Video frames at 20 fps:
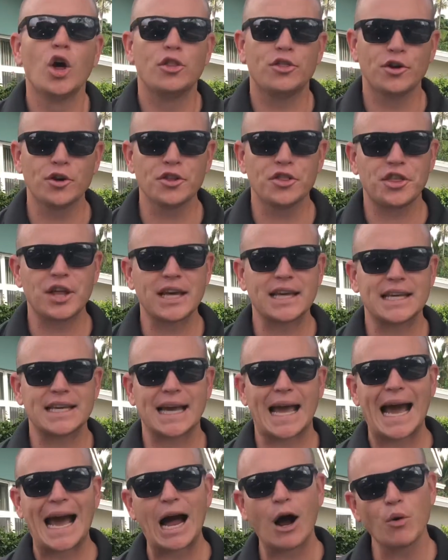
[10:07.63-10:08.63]
They're thinking,
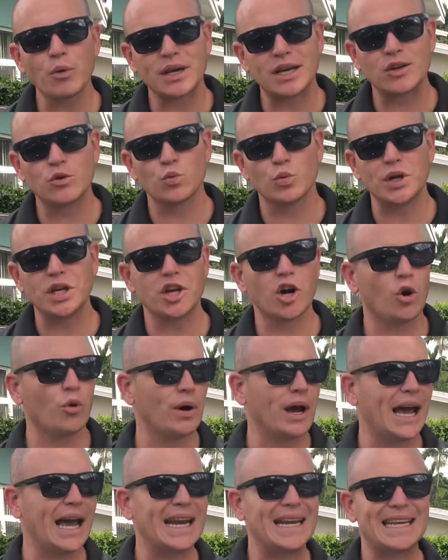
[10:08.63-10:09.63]
how can we go
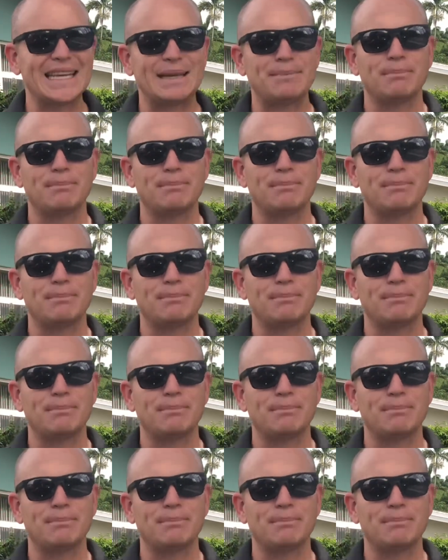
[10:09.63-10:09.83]
ahead and